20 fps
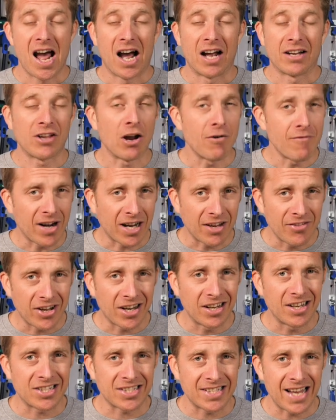I don't reckon they're
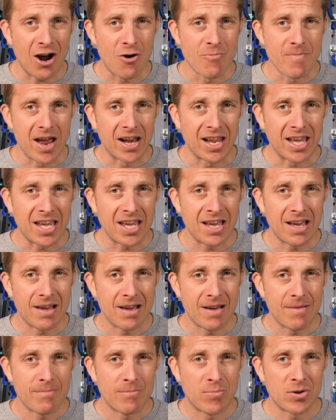going to sell many,
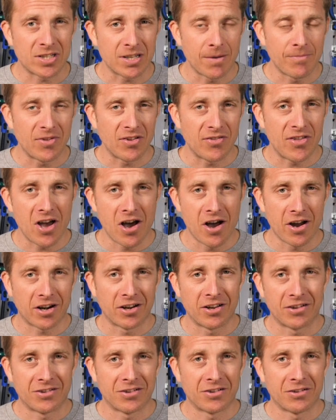but something they are
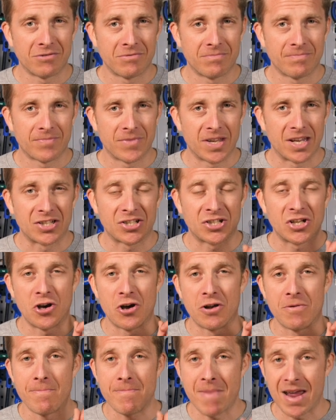going to do is
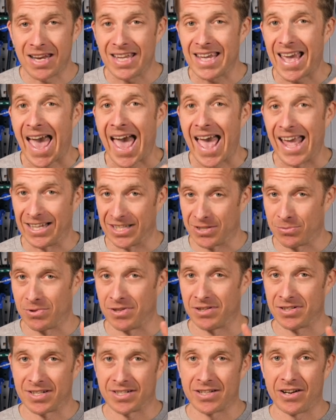turn many heads with
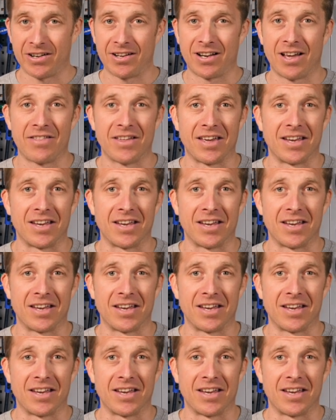a design like